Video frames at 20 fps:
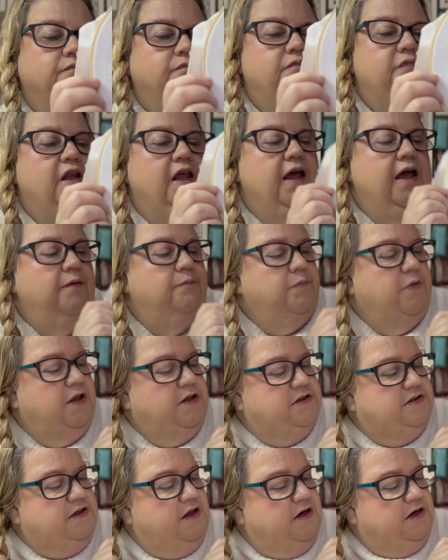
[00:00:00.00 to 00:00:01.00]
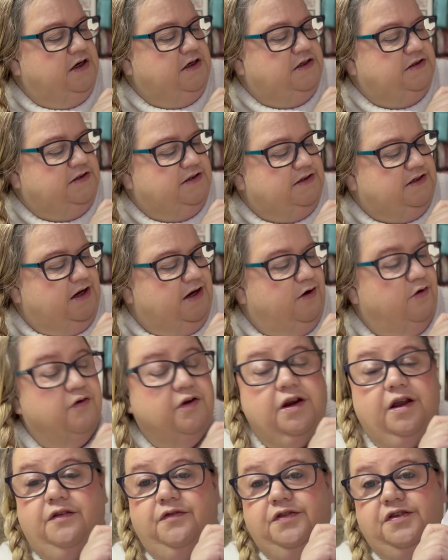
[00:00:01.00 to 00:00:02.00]
yeah, it certainly doesn't take long
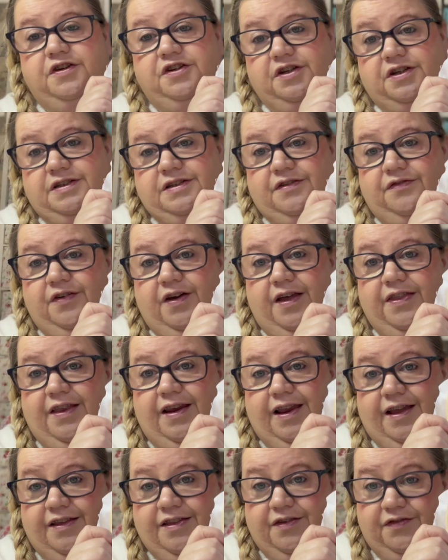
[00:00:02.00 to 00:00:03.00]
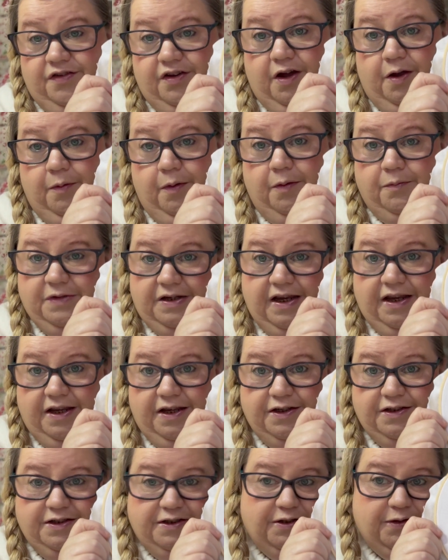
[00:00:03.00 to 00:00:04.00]
enough to justify the length of time I'm
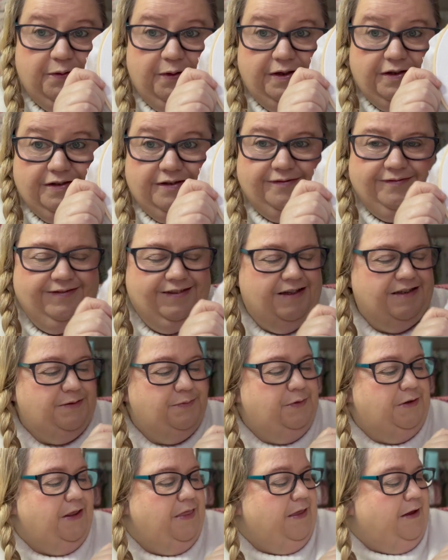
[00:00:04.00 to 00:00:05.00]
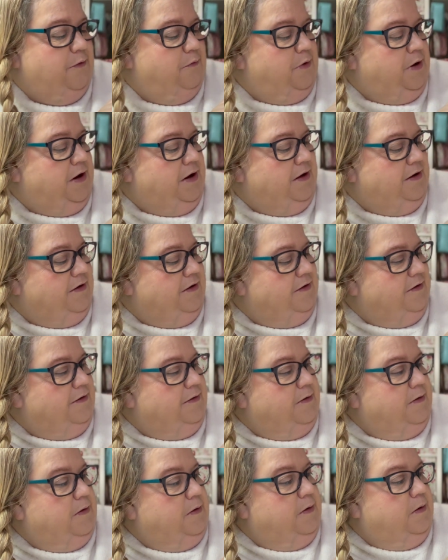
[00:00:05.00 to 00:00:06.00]
taking to do it. Let's put it that way.
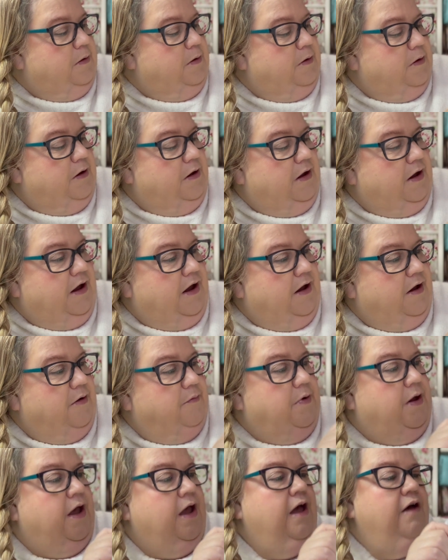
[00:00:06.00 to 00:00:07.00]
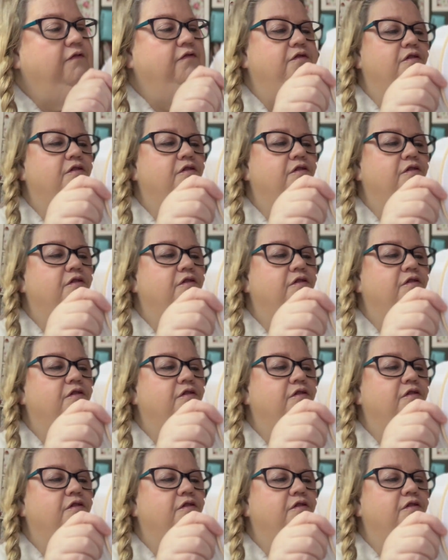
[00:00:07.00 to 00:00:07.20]
I have